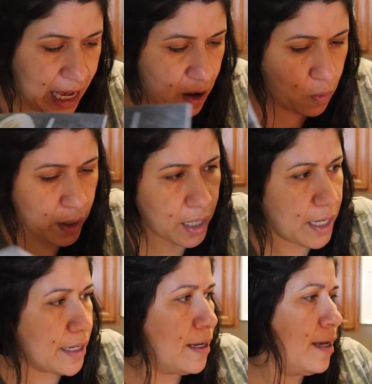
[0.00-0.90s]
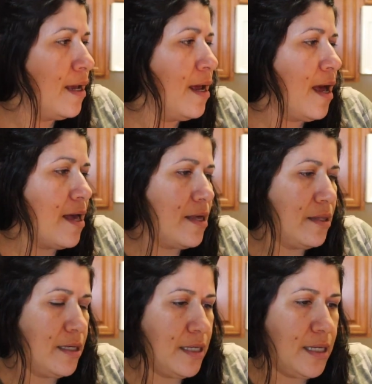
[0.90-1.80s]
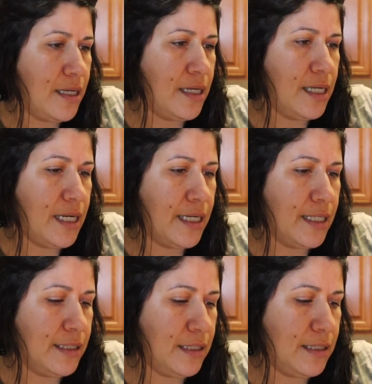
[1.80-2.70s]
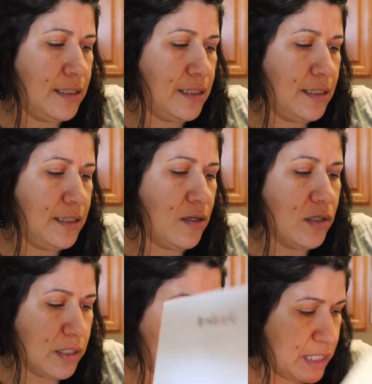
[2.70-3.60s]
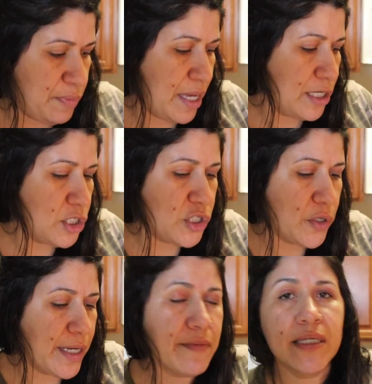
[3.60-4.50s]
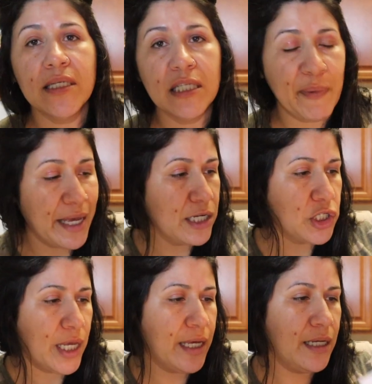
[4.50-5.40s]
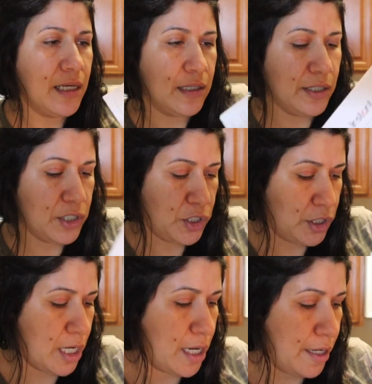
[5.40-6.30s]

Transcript: that one. And then I guess this is also in Spanish. So it comes in Spanish and English